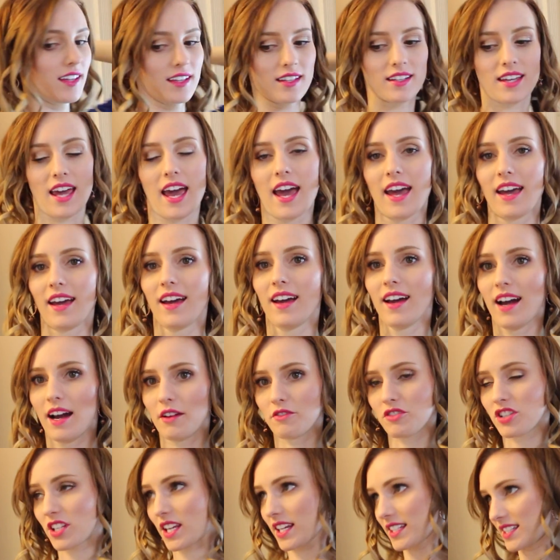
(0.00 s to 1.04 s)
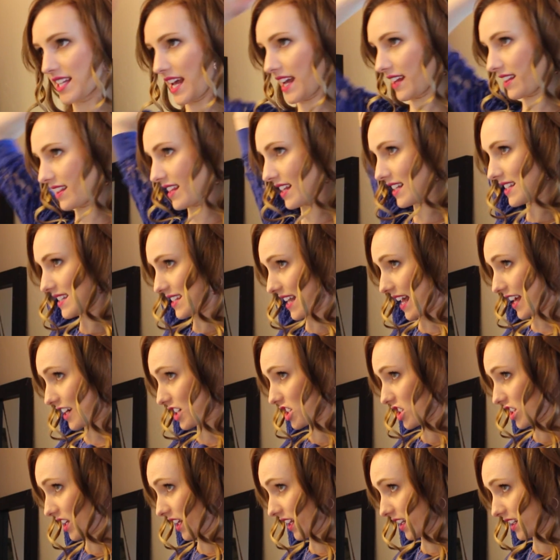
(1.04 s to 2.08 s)
Okay, I'm just gonna take this
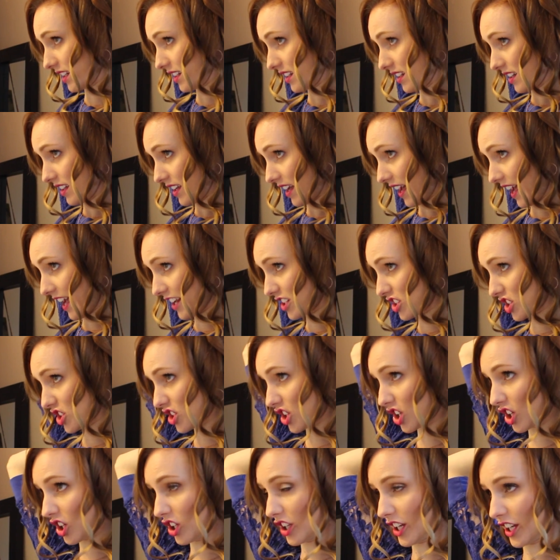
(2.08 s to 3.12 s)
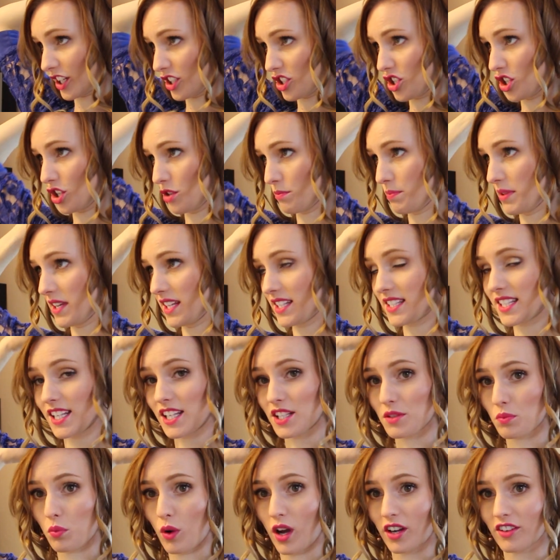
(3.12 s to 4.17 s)
section and just curl it in two
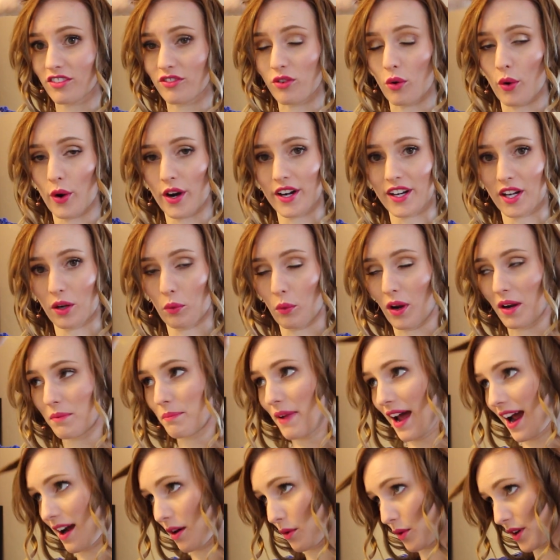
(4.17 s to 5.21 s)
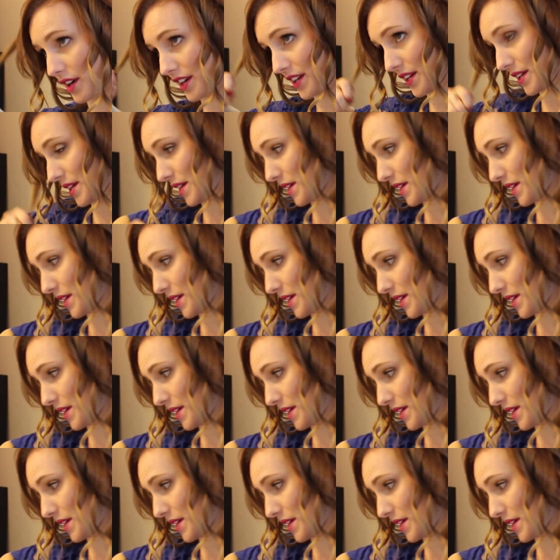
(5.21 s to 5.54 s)
pieces, one forward and one backward.